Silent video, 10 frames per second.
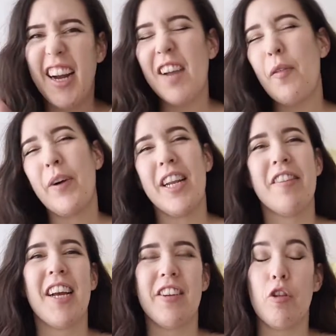Hi everyone, it's
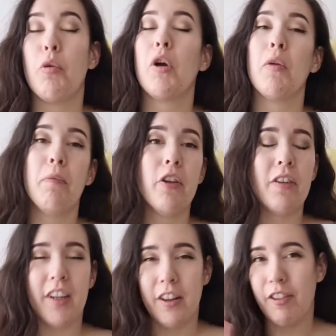Tasha. Welcome to
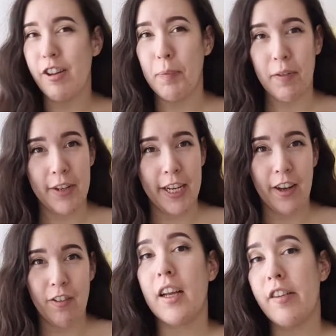another recipe video.
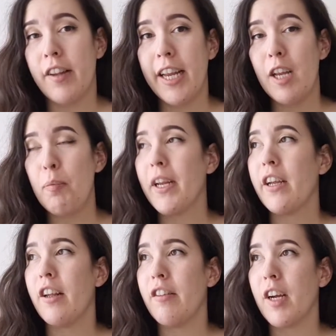And today,
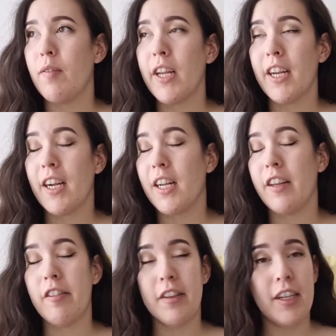because I'm technically
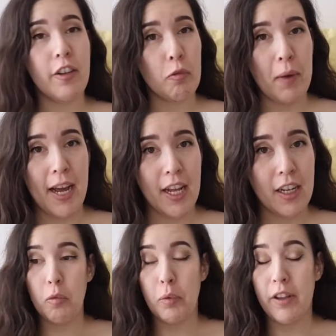still in Japan,
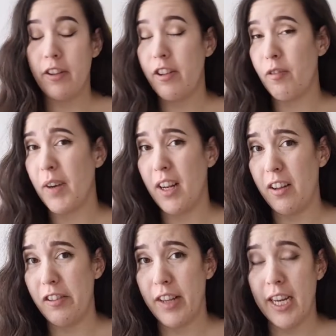but it is my
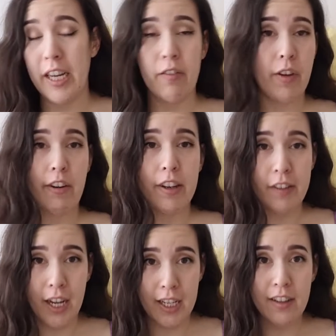last day, very
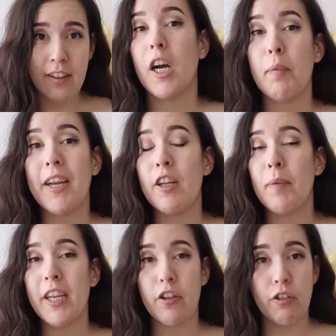sad, I'm going to
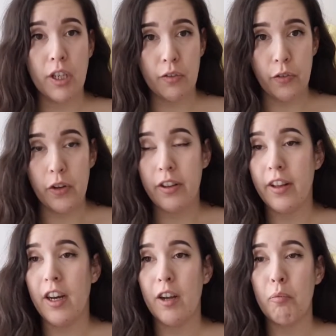make a street food
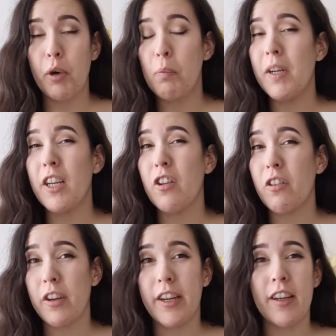that I'm probably
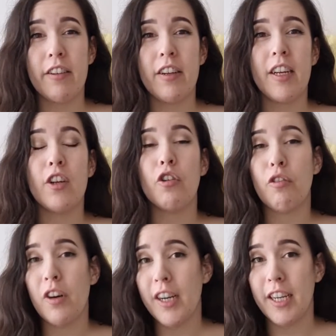not going to actually
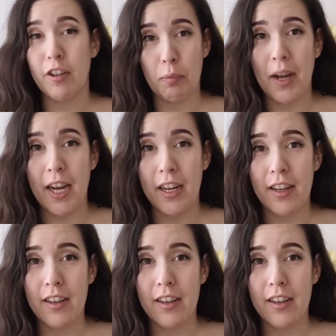try in Japan.